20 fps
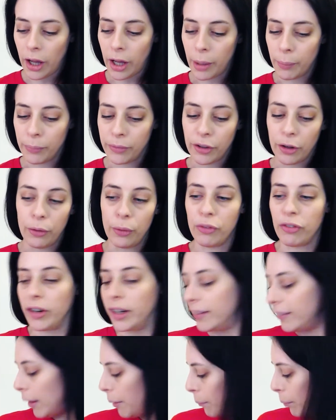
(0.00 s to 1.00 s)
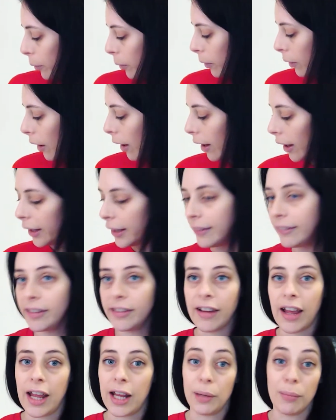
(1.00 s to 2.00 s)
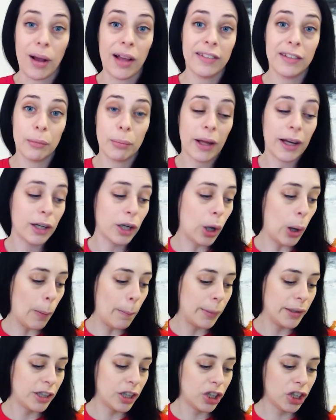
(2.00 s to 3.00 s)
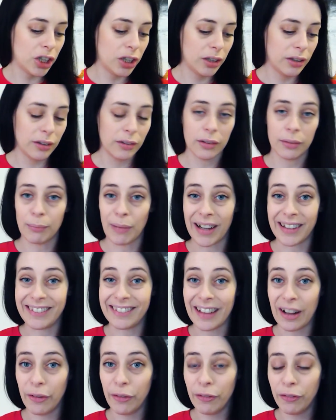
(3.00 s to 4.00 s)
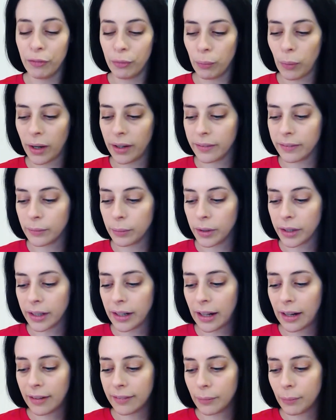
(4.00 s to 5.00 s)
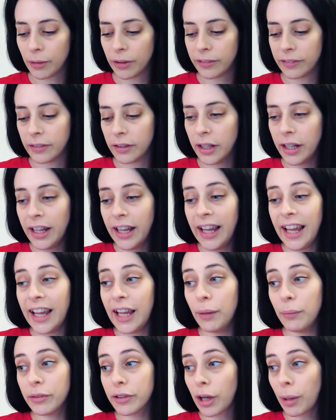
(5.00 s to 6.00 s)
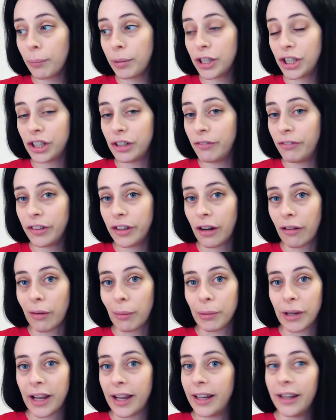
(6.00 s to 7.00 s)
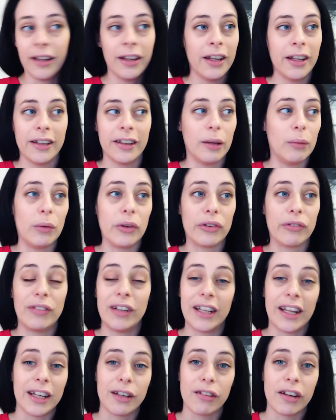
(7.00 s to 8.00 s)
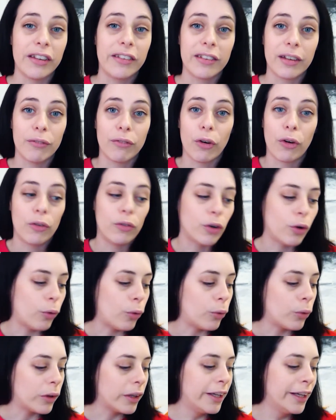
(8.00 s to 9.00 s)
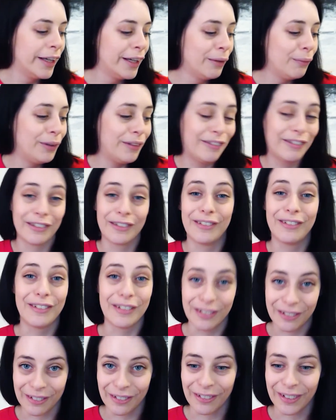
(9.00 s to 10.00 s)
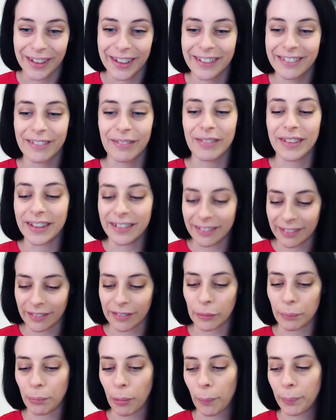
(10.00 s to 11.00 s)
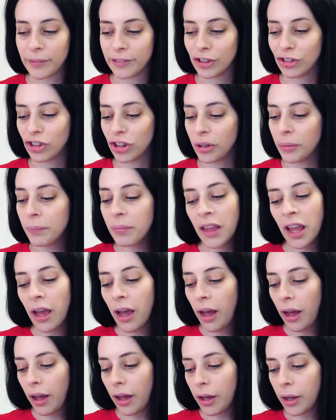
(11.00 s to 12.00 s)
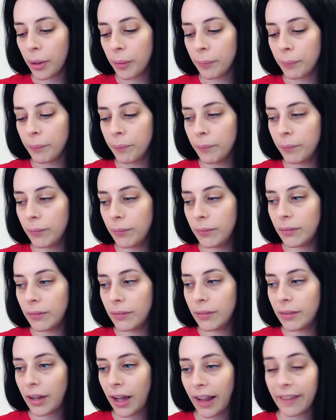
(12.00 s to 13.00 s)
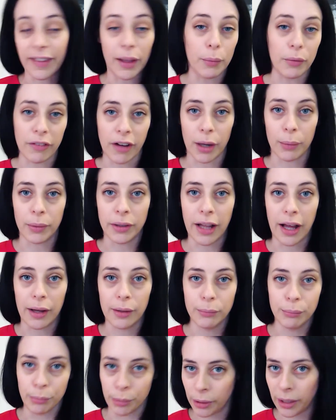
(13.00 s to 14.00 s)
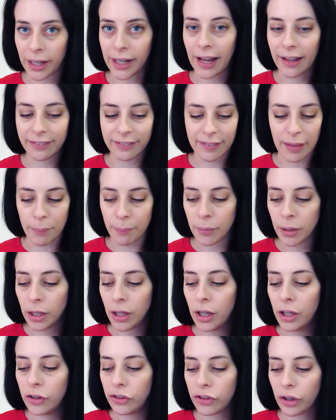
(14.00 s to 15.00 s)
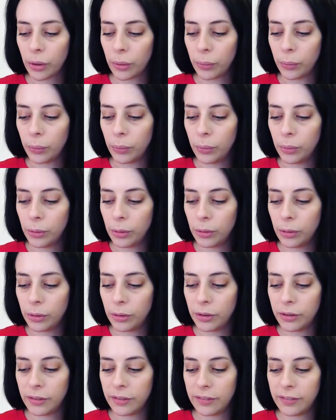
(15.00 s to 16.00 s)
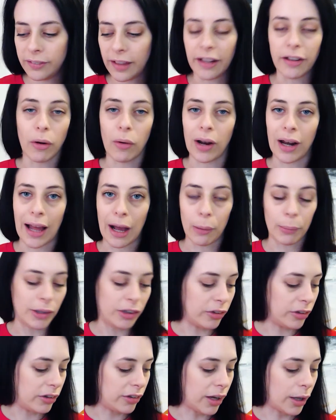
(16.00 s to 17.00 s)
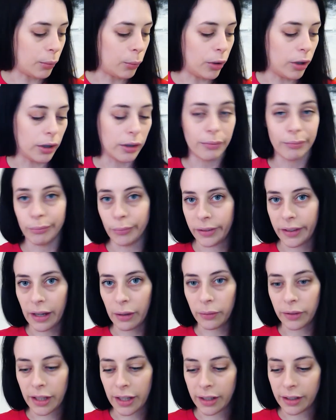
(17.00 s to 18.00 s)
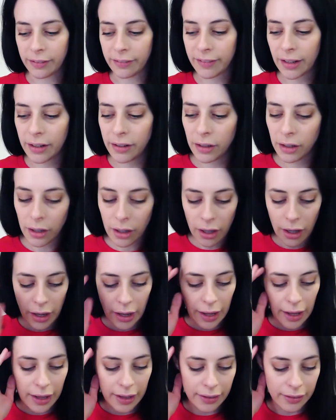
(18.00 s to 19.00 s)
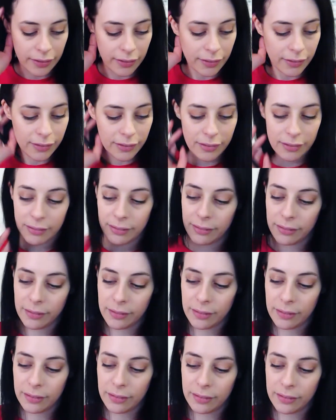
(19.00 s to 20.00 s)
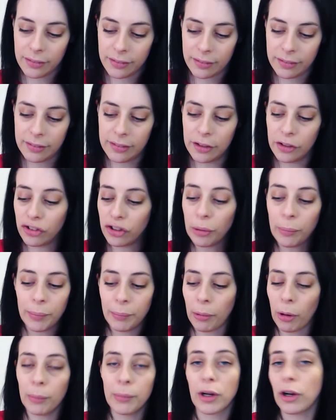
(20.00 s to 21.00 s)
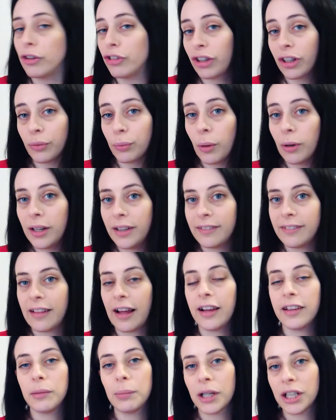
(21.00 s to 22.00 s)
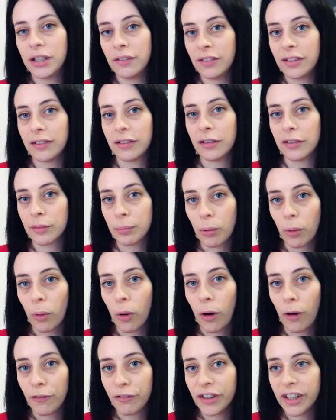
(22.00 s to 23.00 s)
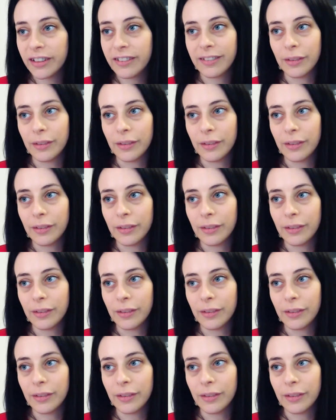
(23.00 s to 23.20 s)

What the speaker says: So for an example, I did a master plan competition myself whilst working at Allies & Morrison. It was a competition for the RIBA. There wasn't really any risk involved at all. It was just drawings and things as a proposition. And they were fine with that, but I asked them. So they don't allow me to undertake work without their consent. And some employment contracts won't list that, especially if it's in a smaller office.